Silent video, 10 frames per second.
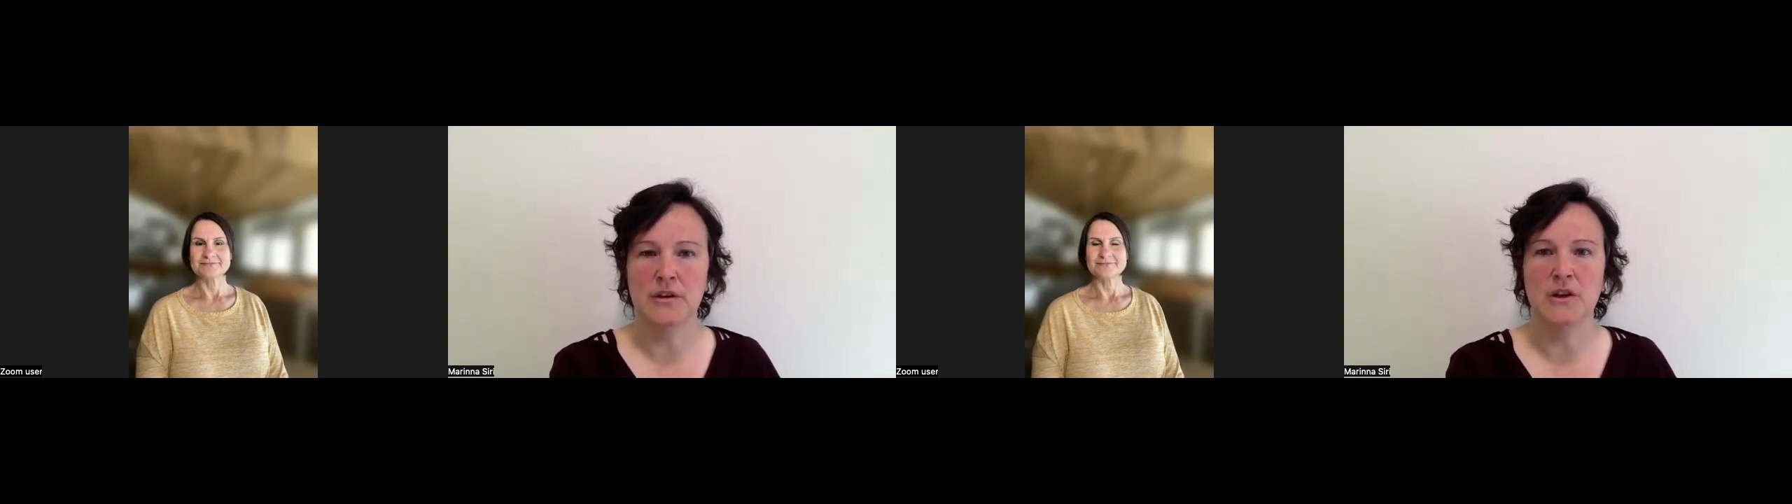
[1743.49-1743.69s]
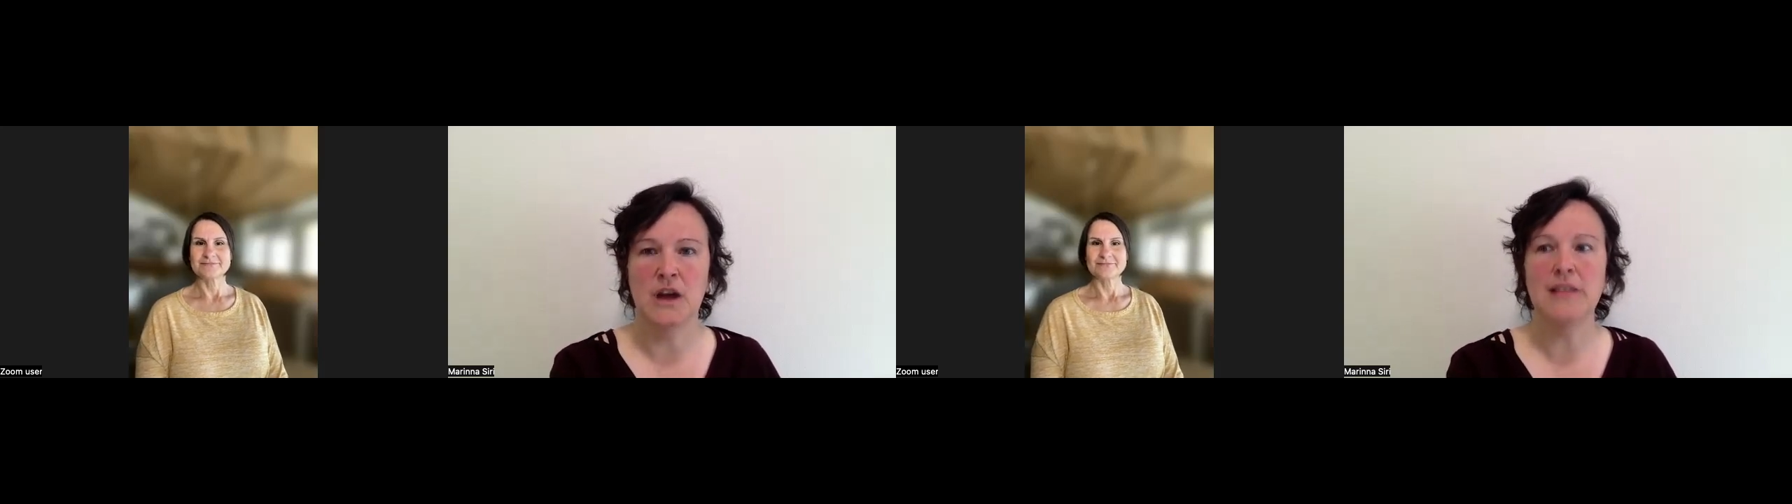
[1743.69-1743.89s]

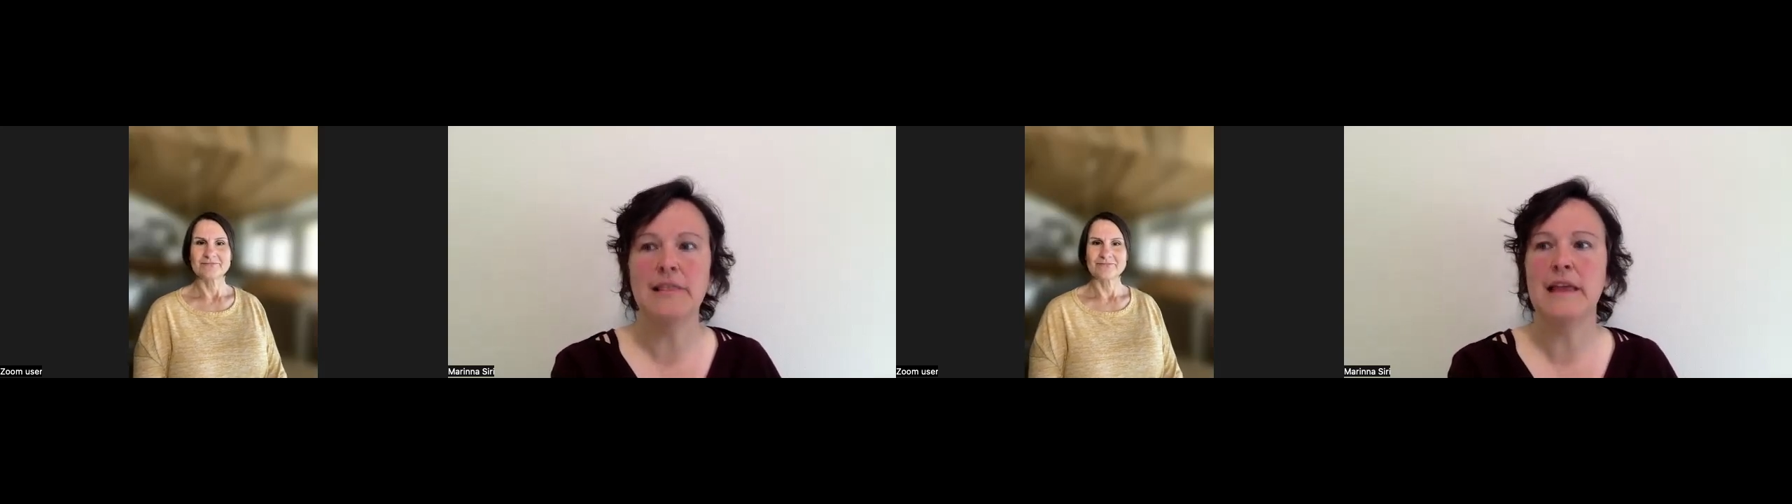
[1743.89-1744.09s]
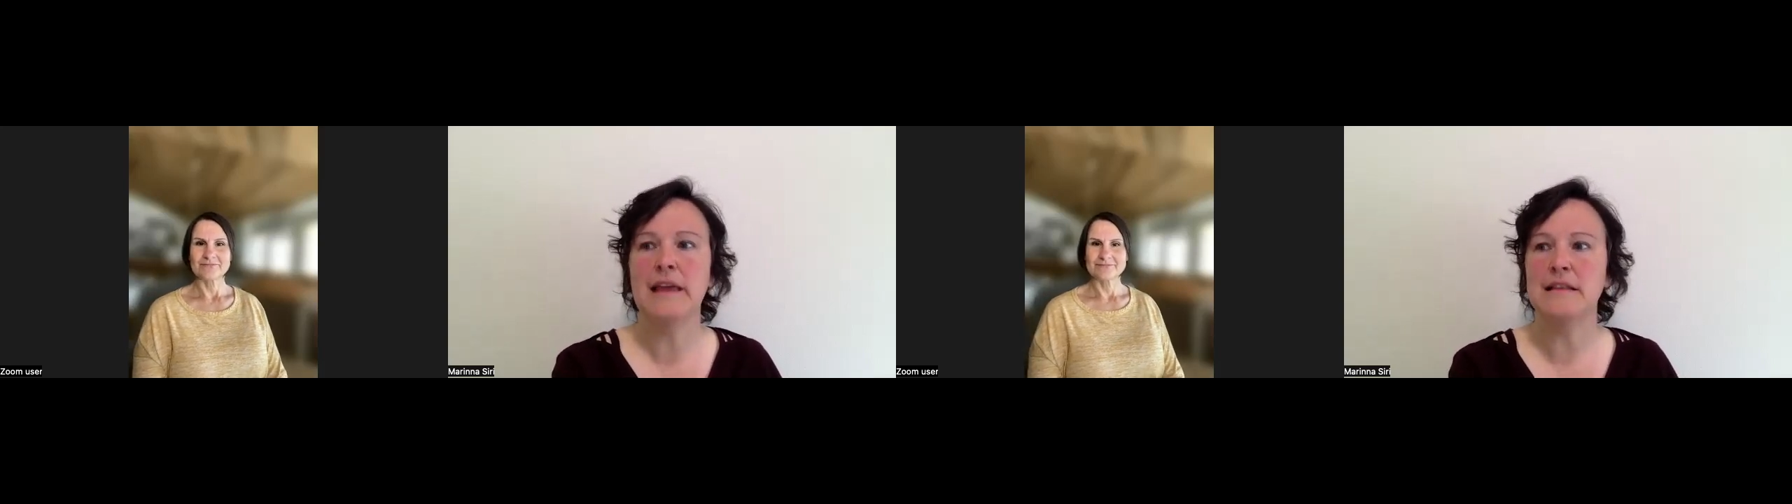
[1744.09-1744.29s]
Not
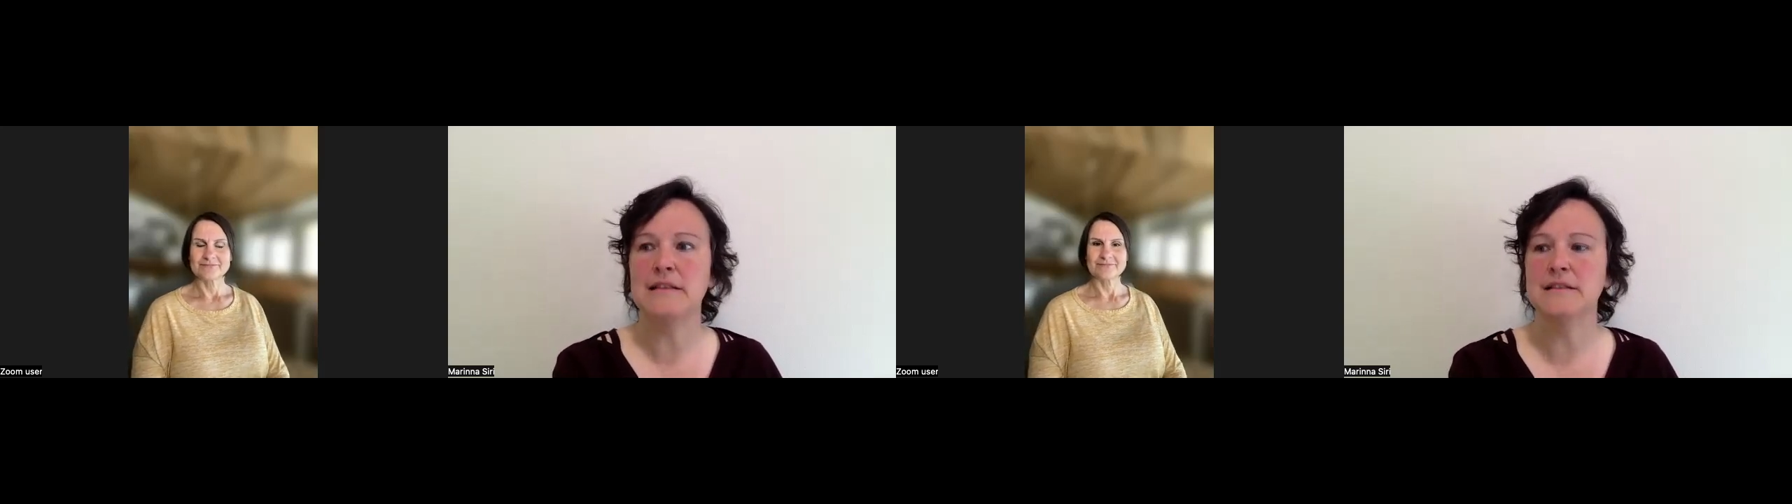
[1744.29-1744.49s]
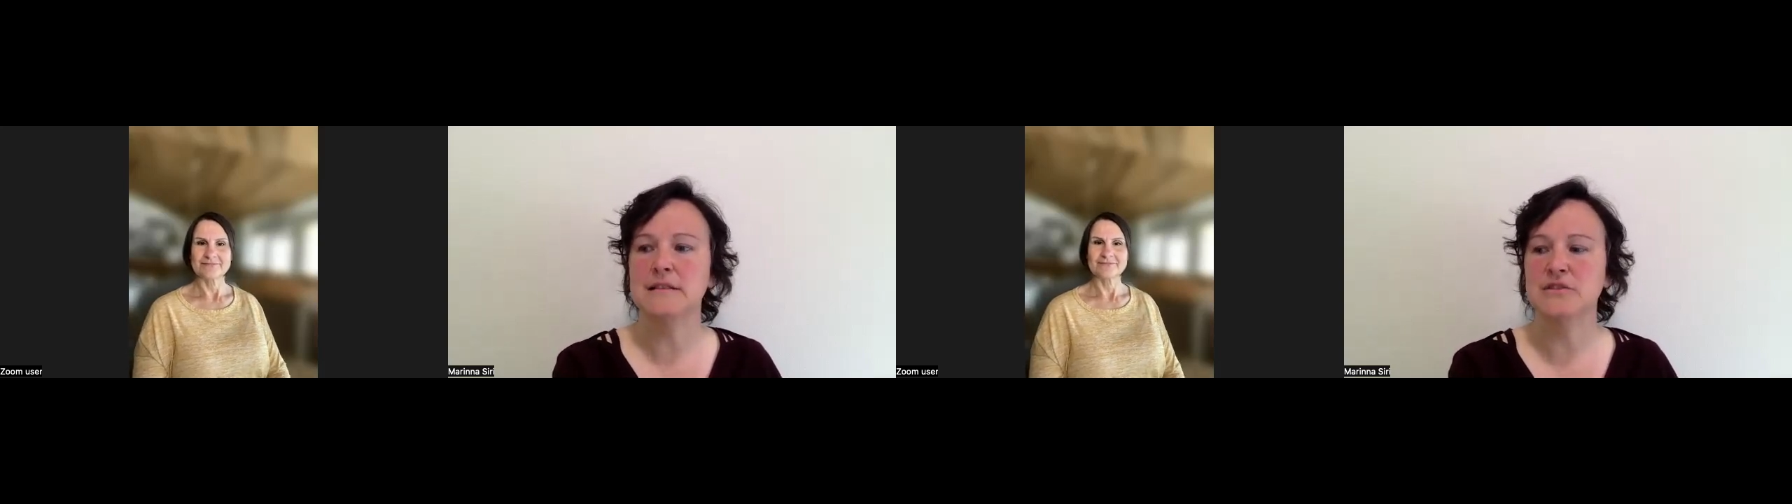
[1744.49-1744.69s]
let
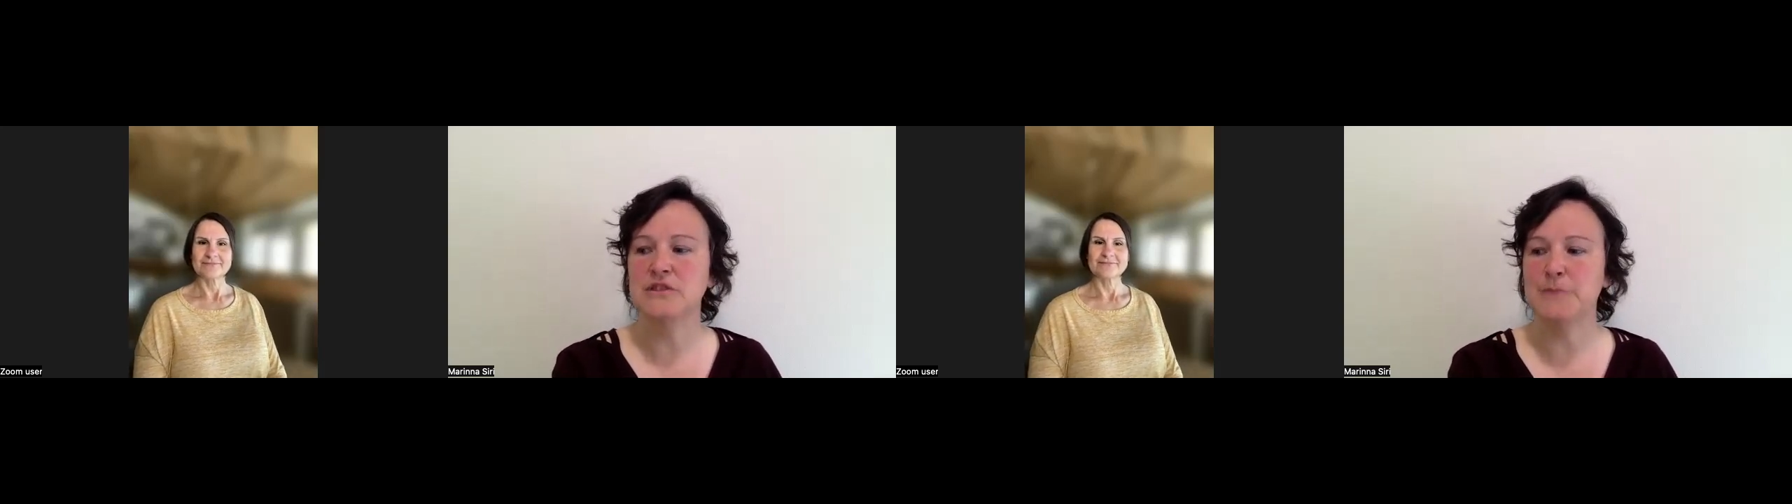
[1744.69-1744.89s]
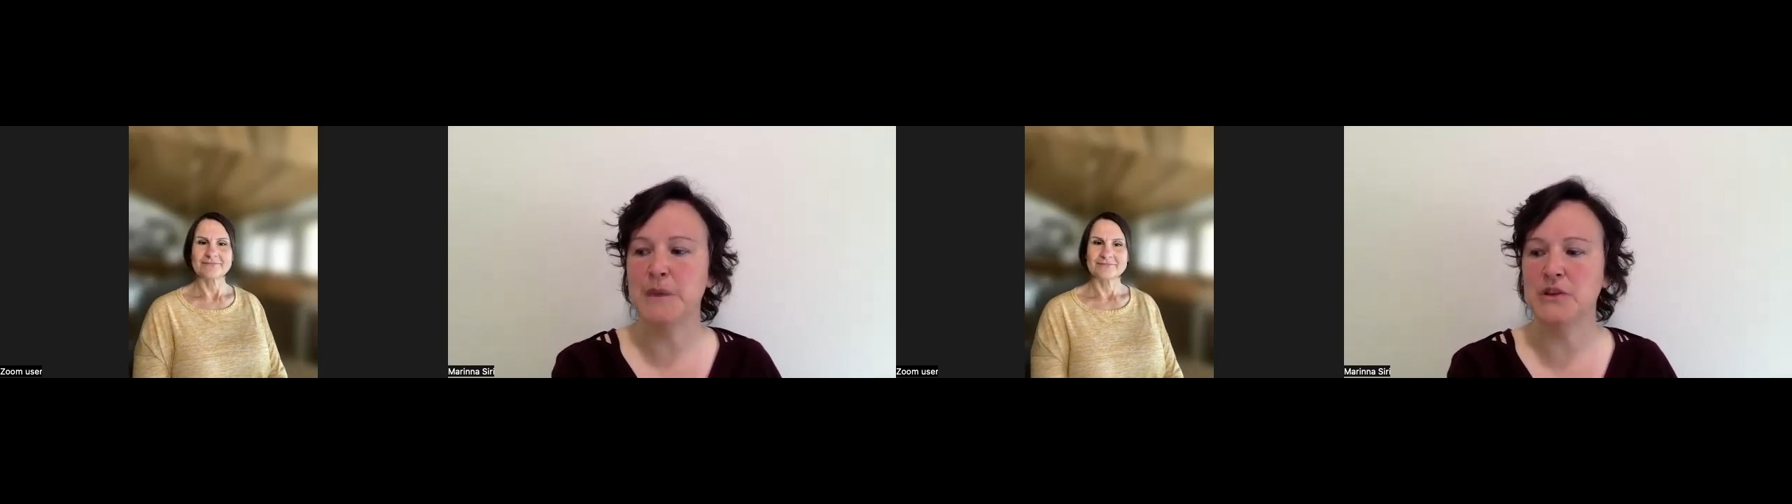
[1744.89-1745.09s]

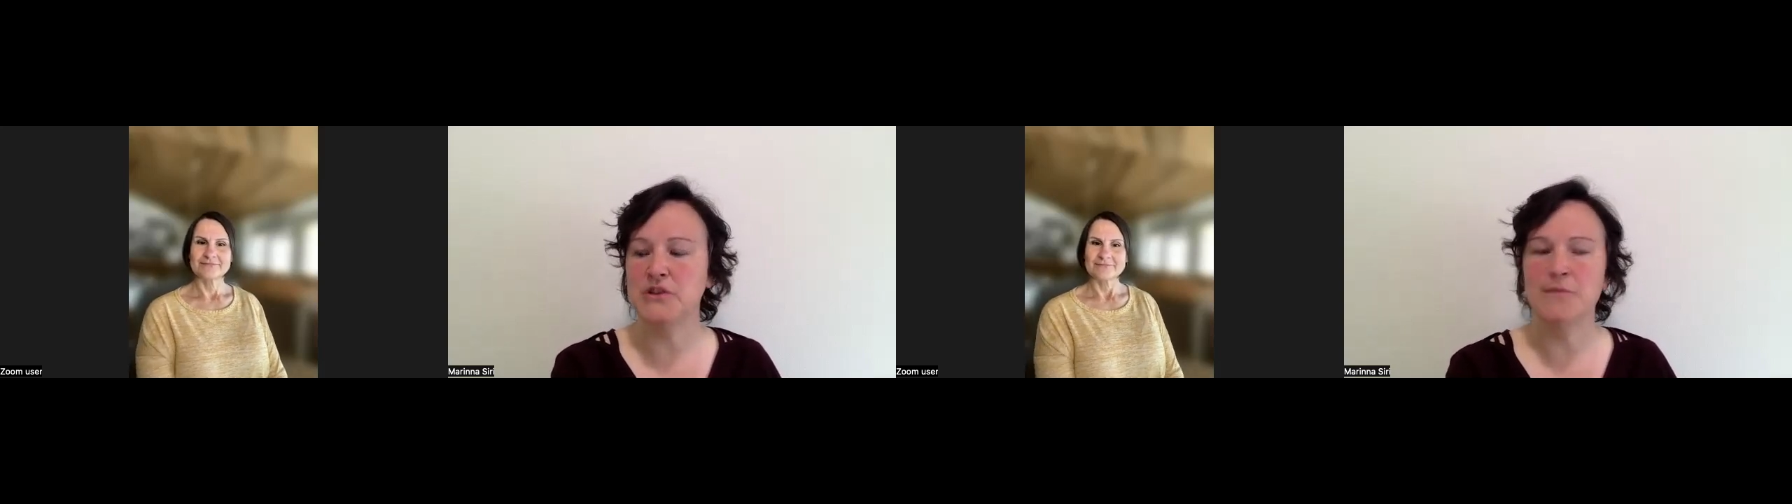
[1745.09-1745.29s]
just because you